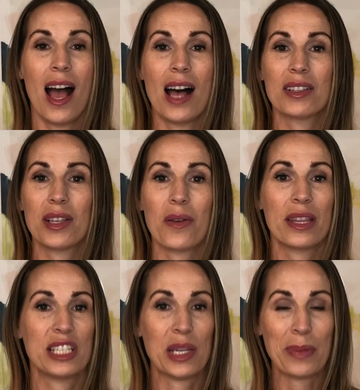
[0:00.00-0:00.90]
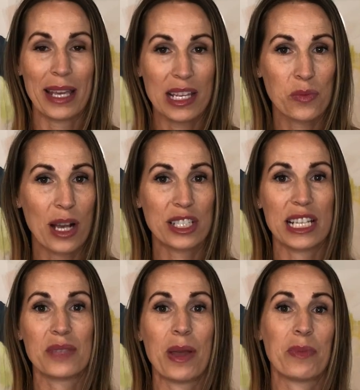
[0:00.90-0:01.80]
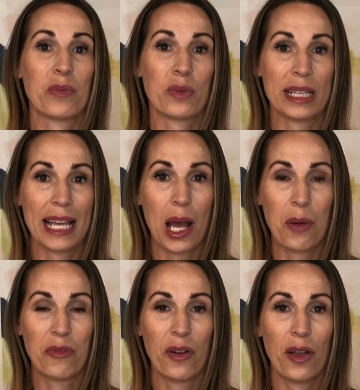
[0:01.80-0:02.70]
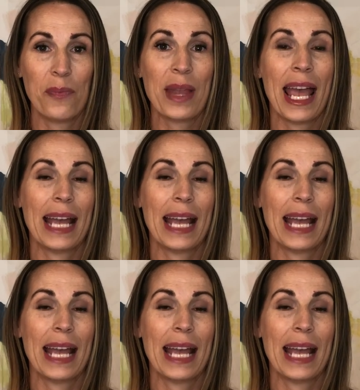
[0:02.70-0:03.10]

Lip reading: Also, the GPS watches might be really helpful.